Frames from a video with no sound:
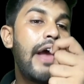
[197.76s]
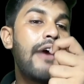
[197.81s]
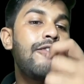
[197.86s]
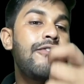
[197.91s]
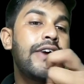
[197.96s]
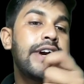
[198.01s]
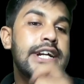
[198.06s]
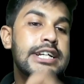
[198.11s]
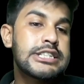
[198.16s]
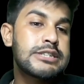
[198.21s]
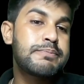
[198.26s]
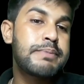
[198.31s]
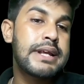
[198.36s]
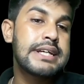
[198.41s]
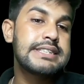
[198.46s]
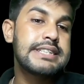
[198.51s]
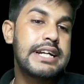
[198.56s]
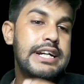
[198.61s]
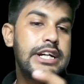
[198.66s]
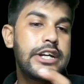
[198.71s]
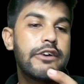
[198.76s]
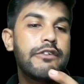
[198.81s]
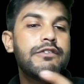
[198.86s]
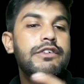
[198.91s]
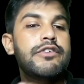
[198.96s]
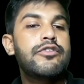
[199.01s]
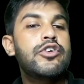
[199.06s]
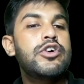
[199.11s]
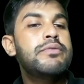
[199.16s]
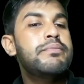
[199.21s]
If it is present,
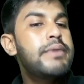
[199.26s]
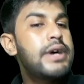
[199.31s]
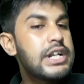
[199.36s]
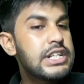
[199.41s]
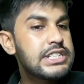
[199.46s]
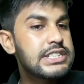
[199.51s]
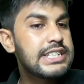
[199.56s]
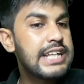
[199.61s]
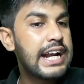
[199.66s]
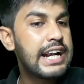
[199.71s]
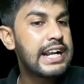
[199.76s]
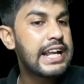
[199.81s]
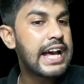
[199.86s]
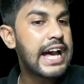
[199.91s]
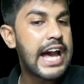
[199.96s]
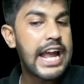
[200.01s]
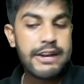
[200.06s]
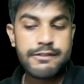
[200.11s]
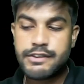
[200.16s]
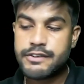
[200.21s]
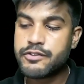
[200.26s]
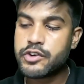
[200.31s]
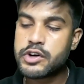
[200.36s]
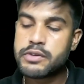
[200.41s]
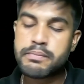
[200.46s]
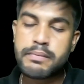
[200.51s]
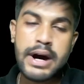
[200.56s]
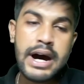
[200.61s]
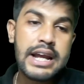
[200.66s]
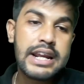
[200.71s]
we would merge that and we
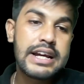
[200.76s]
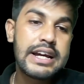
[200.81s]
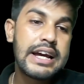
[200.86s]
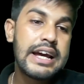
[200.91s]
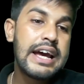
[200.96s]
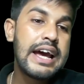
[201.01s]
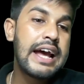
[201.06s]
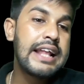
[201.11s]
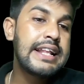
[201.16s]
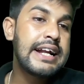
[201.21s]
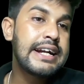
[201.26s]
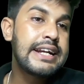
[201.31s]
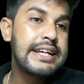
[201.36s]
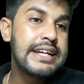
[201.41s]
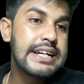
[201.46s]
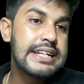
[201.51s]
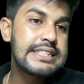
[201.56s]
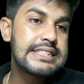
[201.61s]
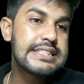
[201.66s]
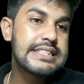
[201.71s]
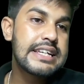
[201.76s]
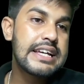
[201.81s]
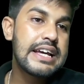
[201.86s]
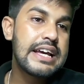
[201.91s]
would mark that yes,